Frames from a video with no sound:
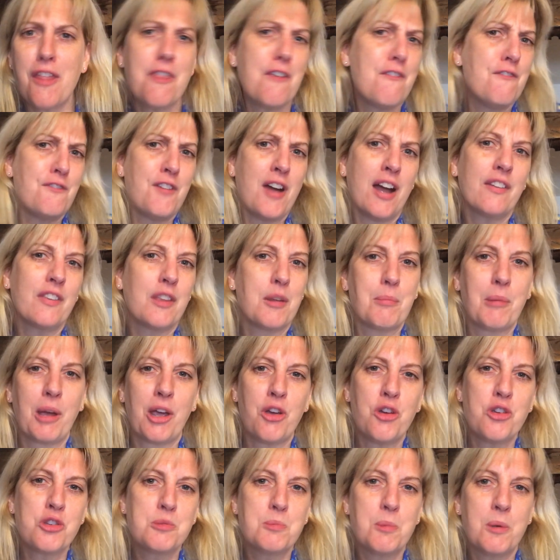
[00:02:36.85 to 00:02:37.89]
The fact that my
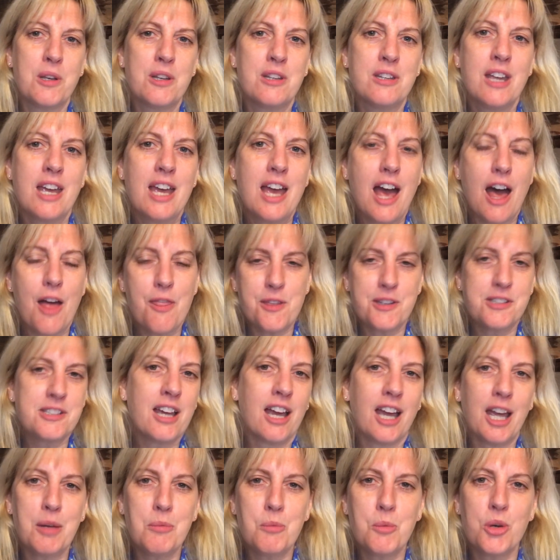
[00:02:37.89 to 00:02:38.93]
husband at the
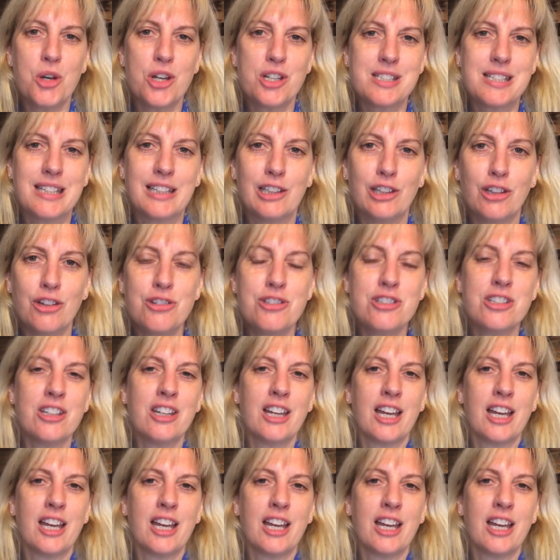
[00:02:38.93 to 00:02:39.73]
time worked in London,